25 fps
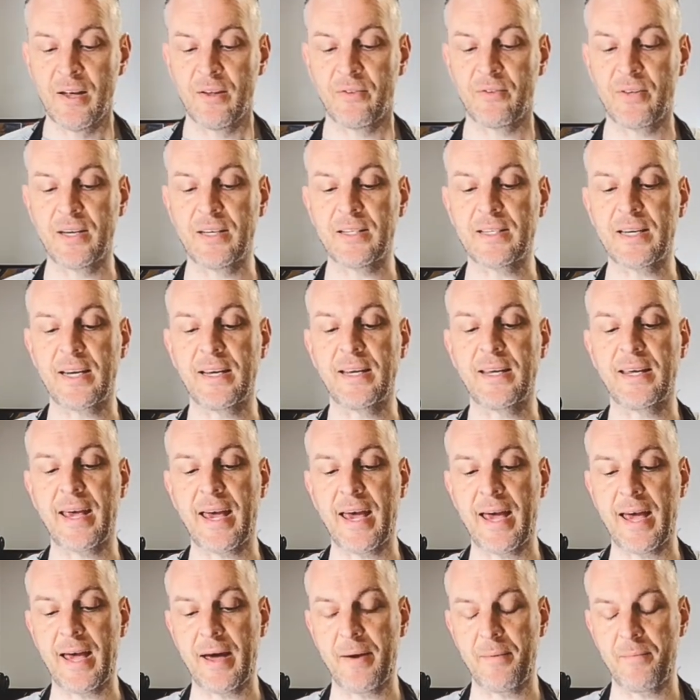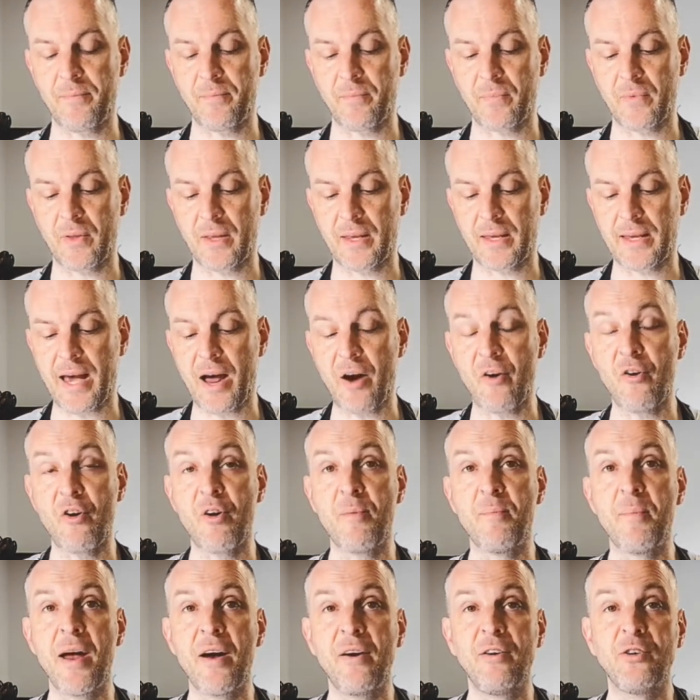Things like
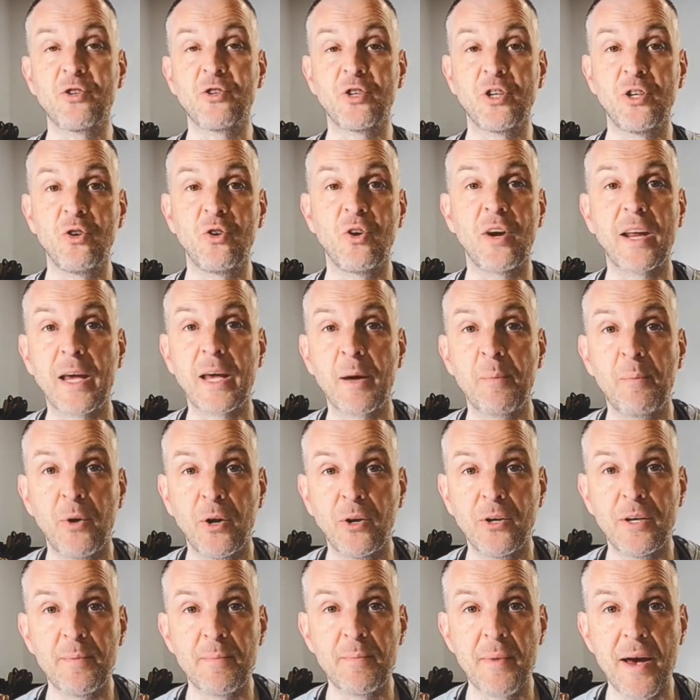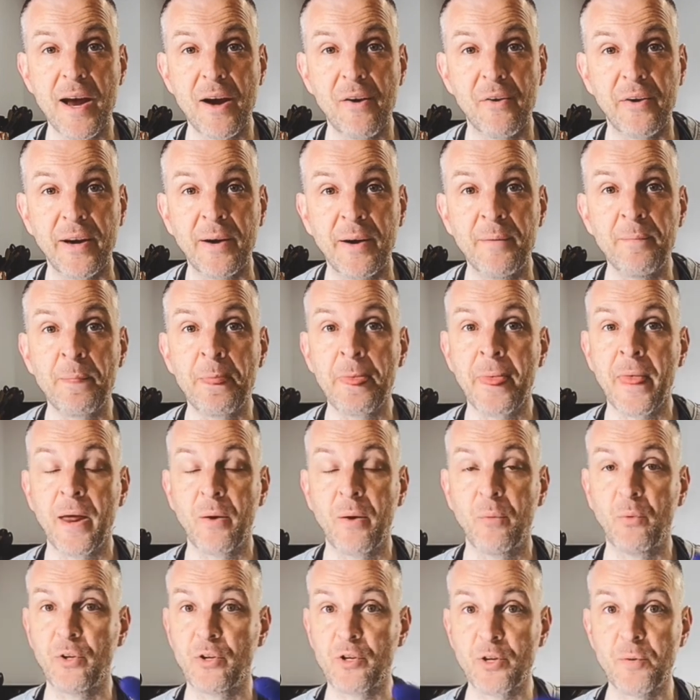carrot Mary, so like a Bloody Mary
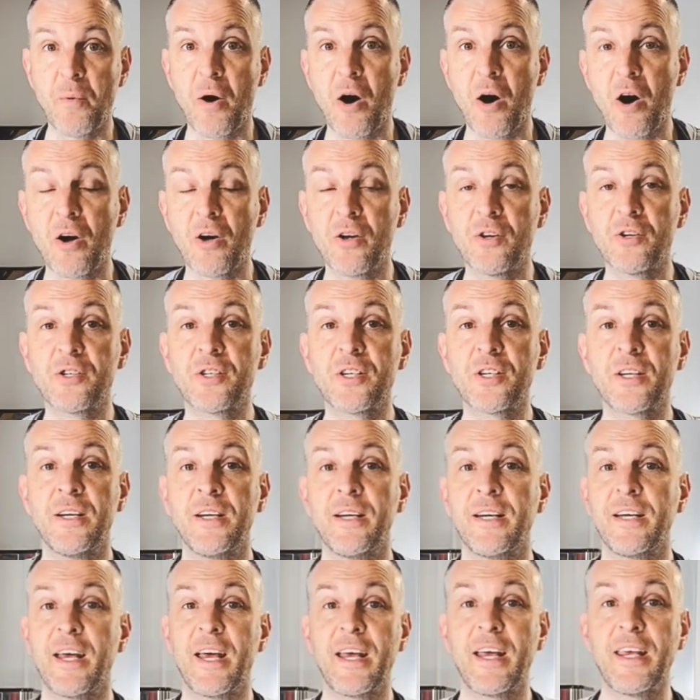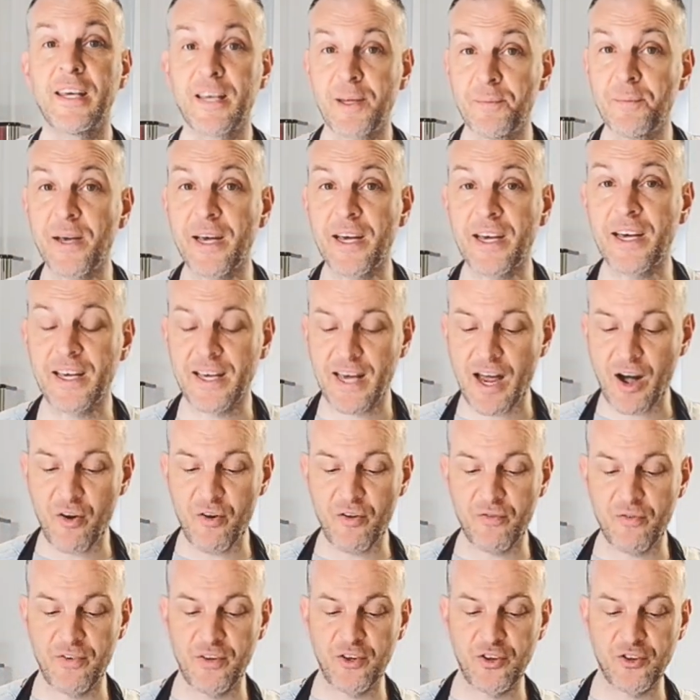with tomatoes, Yeah, you can make a
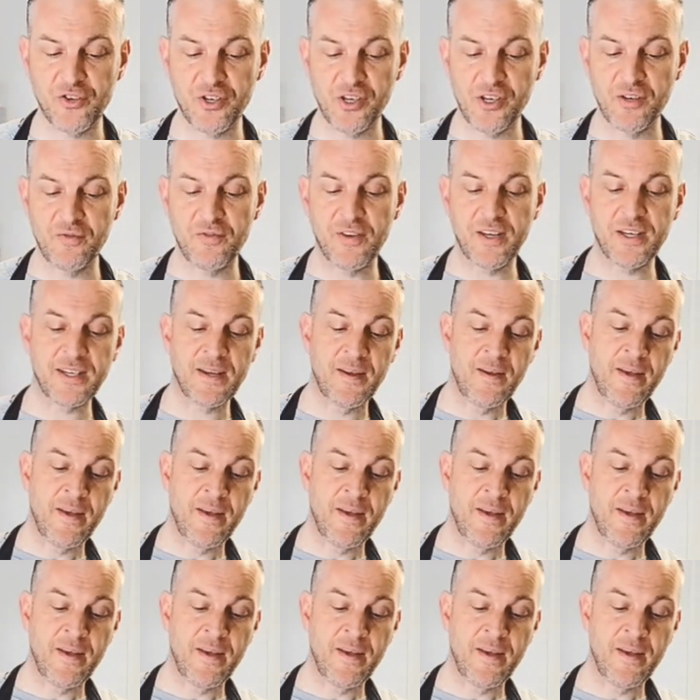carrot version of it.